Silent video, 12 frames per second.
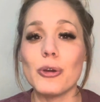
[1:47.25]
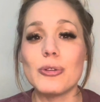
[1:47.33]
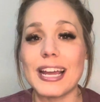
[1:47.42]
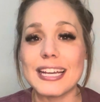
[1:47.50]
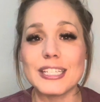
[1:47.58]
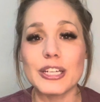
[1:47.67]

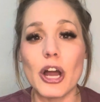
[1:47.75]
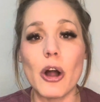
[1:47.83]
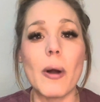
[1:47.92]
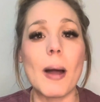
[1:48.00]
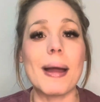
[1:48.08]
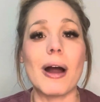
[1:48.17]
days ago
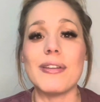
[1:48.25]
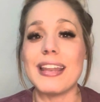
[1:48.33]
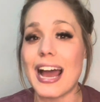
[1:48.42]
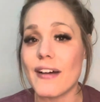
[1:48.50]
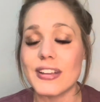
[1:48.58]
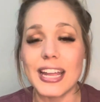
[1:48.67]
about
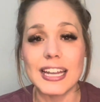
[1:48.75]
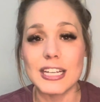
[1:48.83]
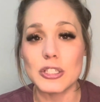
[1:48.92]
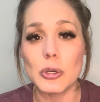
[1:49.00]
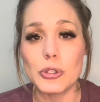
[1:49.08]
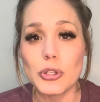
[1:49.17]
navigating
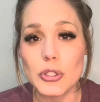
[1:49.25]
social